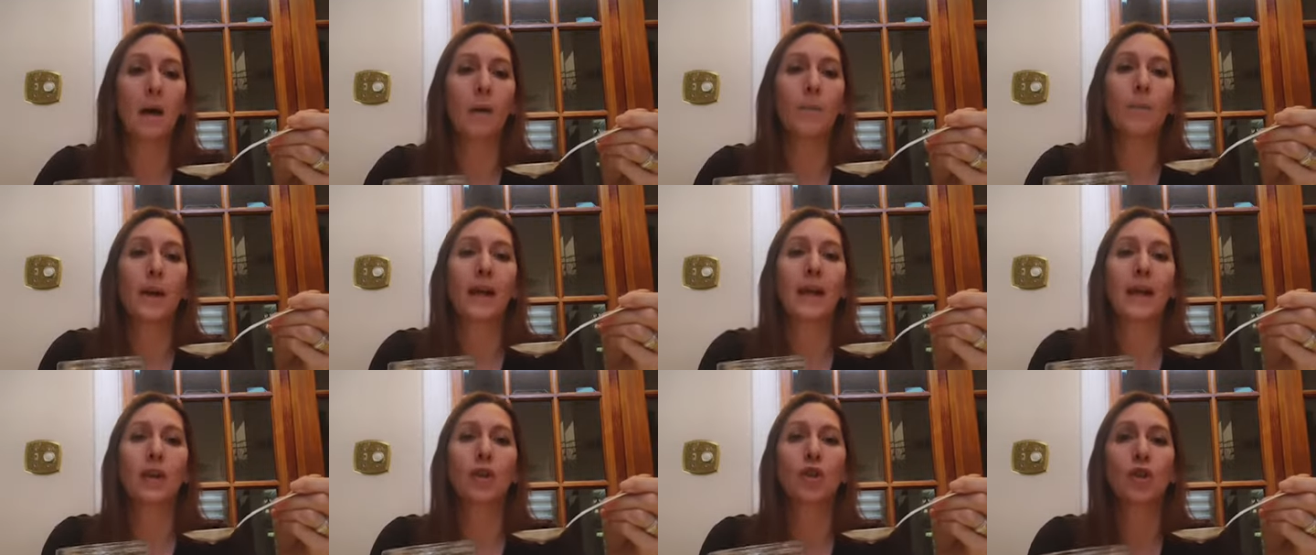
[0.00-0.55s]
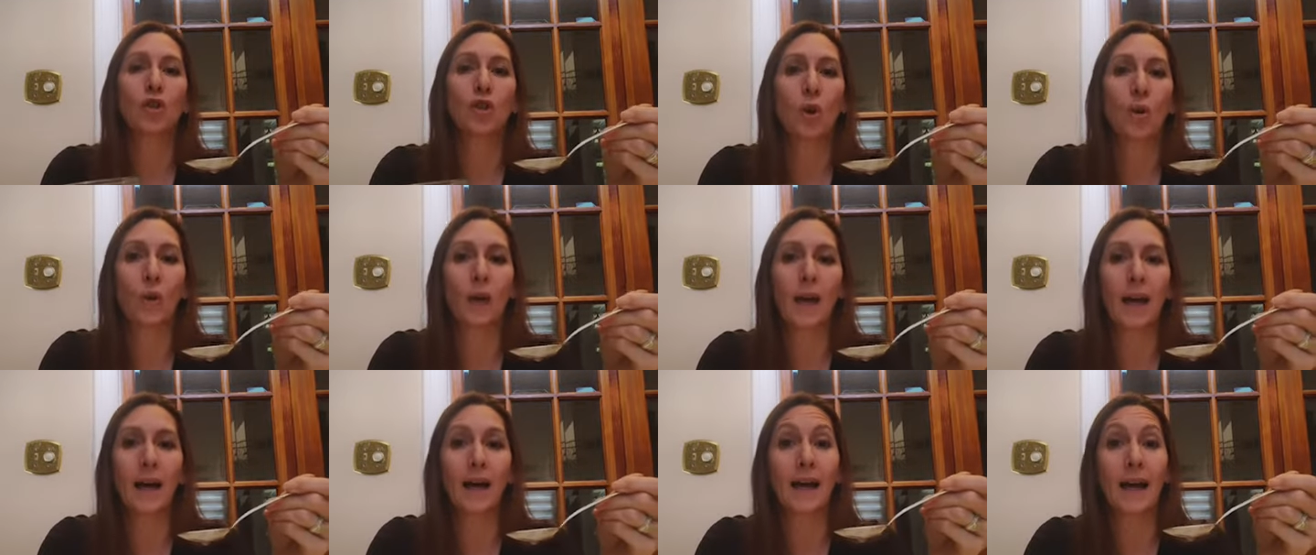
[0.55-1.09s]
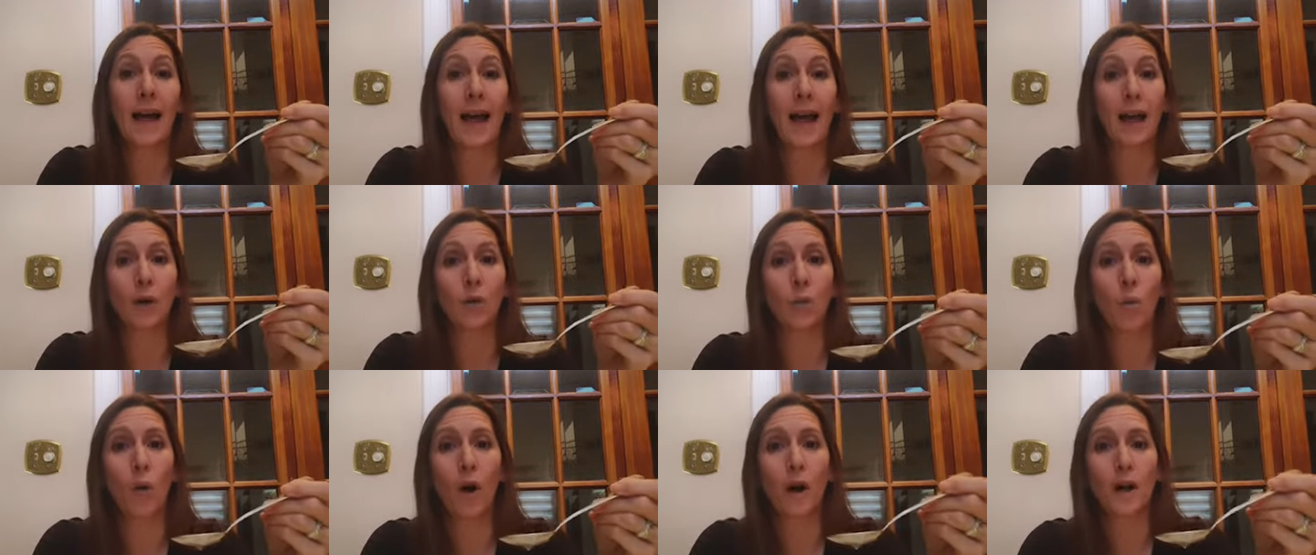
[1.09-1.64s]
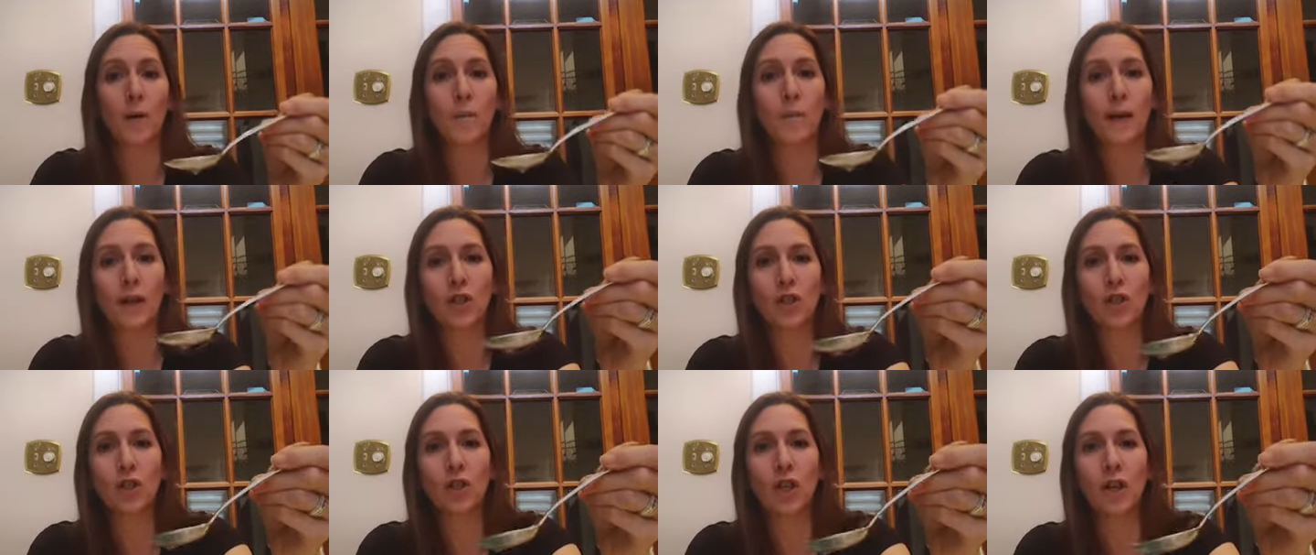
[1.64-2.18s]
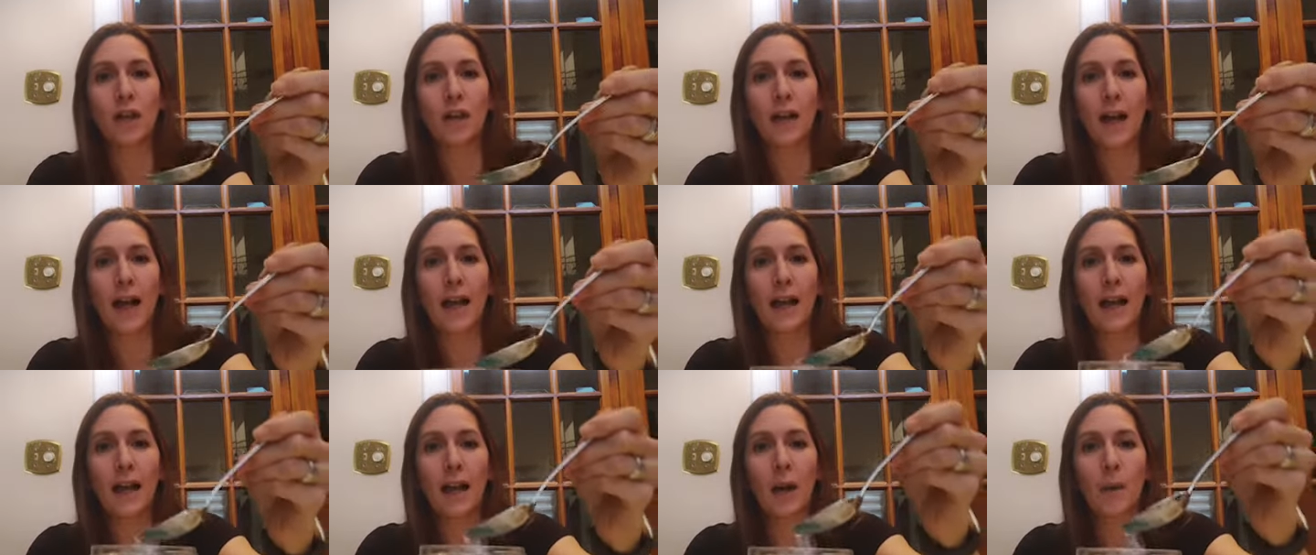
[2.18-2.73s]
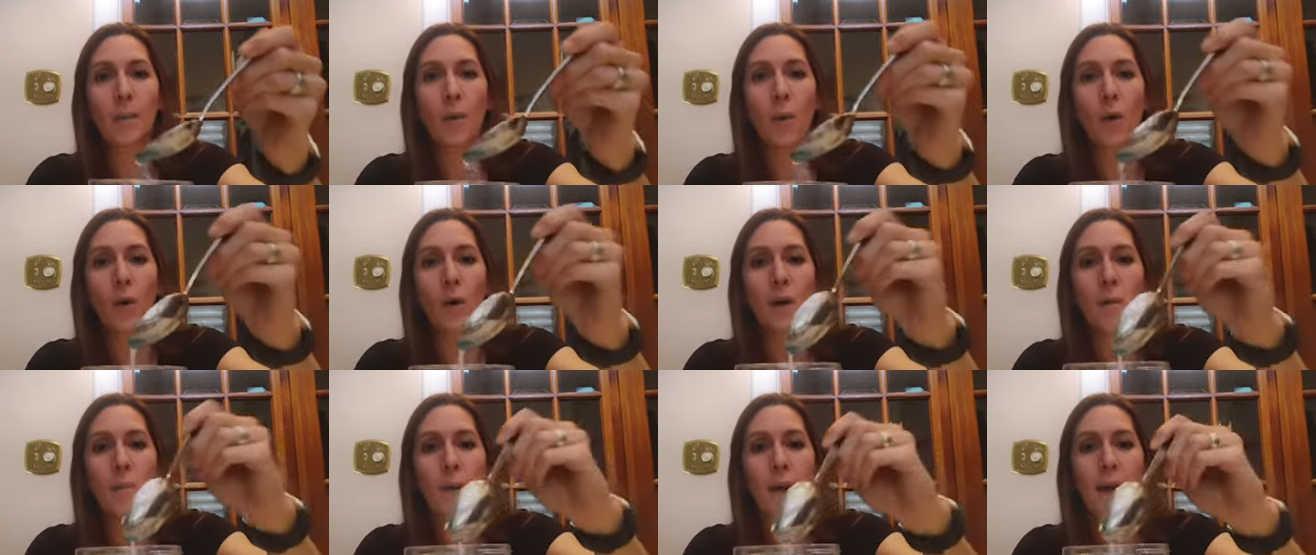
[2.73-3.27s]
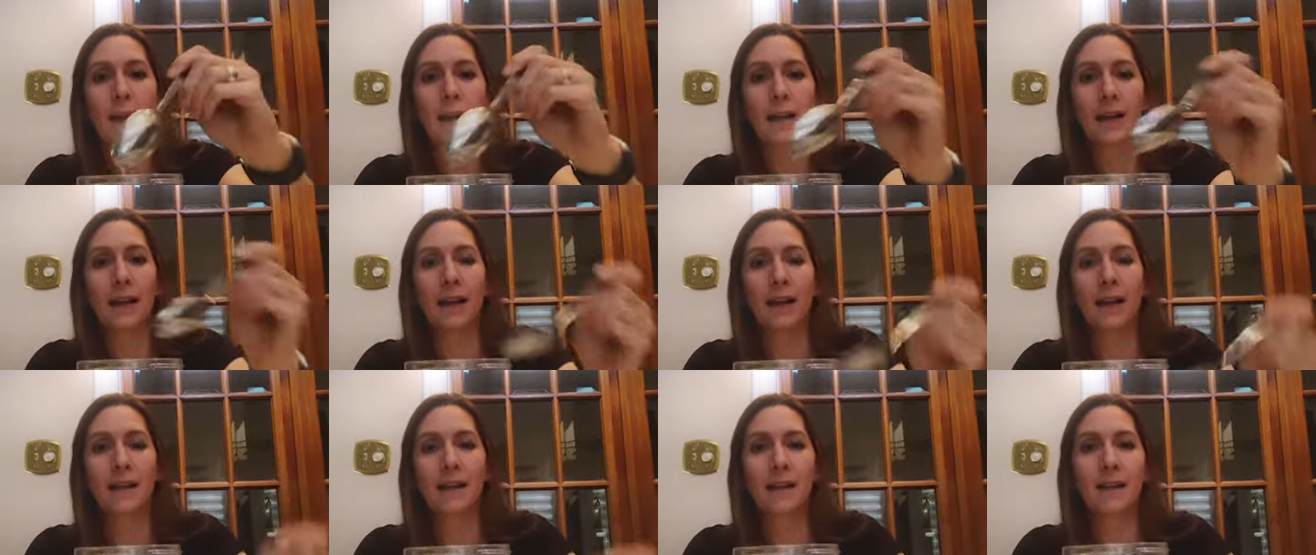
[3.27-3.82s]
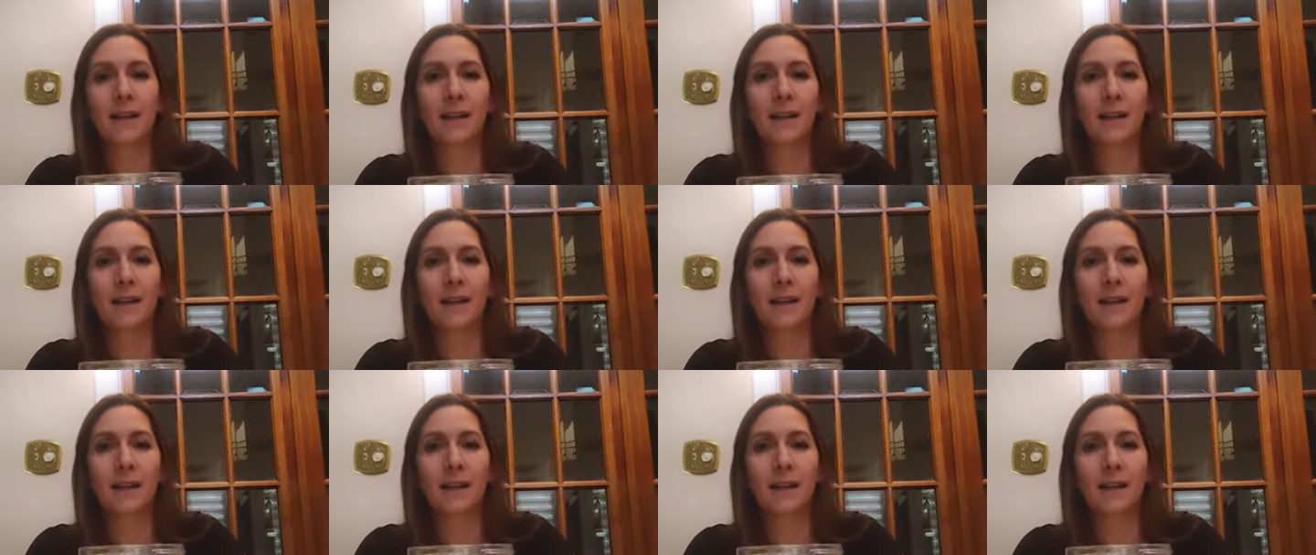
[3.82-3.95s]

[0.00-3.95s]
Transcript: baking soda and water mixture, and I'm gonna pour it back in,